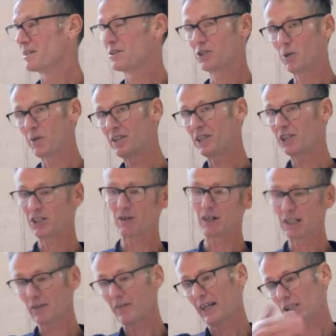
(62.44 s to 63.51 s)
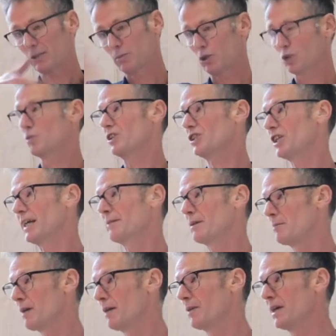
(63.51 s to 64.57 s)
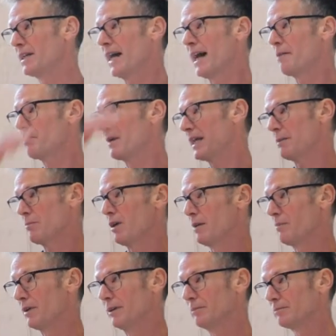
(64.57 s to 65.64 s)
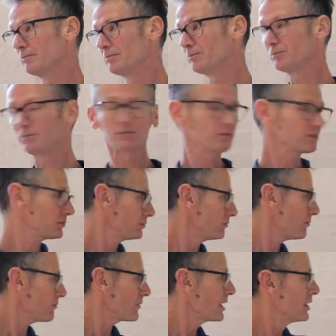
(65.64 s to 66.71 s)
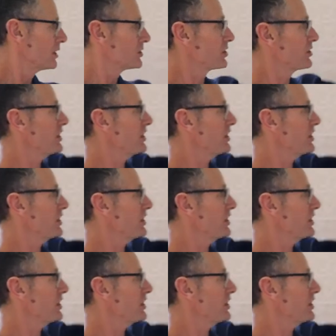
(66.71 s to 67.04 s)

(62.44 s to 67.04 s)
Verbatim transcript: So in this series I've explored what shape it might be and how big it might be. So